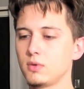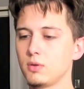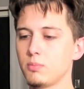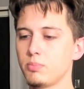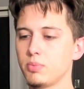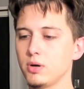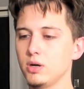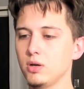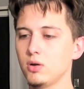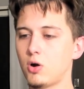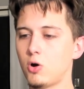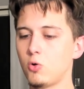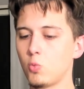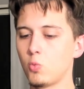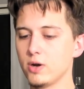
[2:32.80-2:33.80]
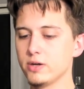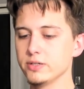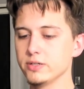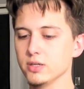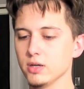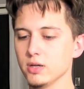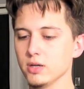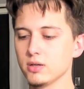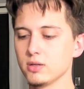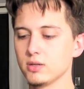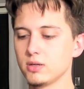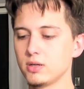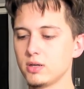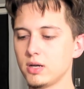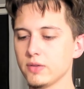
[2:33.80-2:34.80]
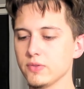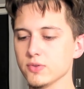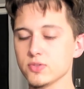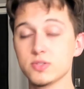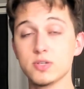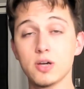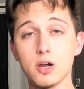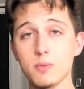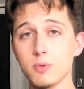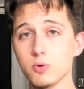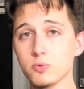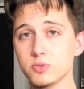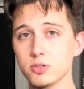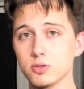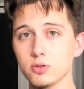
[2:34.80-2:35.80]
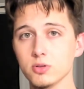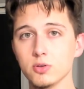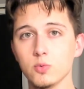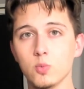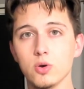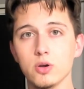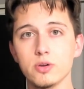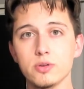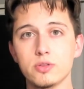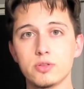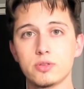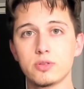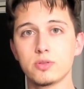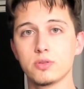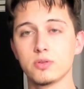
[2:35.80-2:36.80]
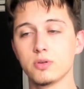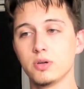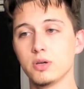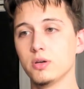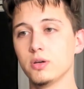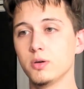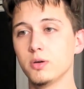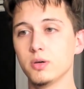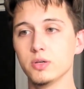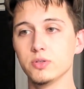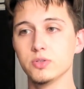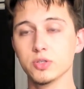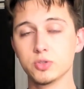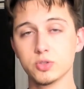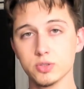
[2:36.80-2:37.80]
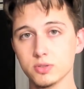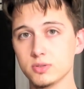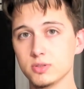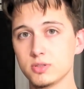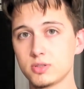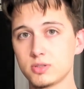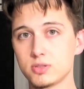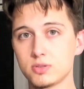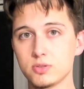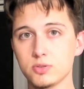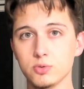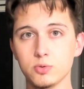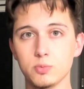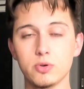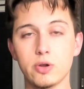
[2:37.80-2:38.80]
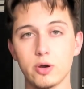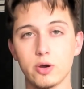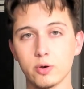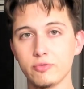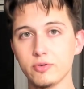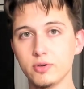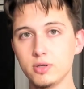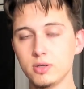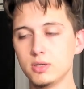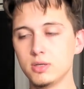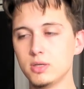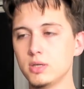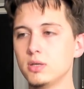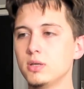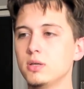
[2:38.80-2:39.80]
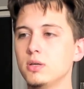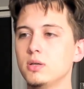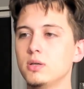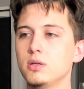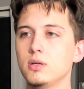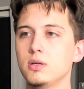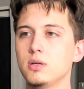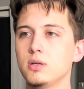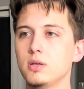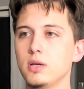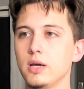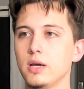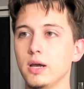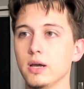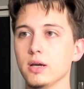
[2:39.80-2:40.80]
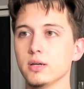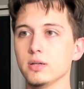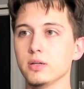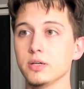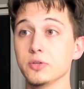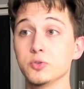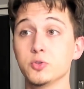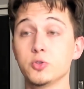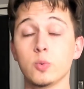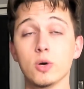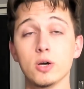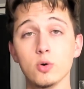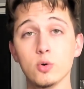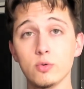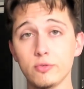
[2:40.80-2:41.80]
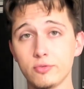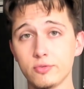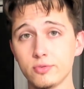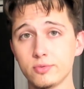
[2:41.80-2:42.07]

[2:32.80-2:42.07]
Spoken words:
but already at this time, I was dealing with addictions to pornography at age 12.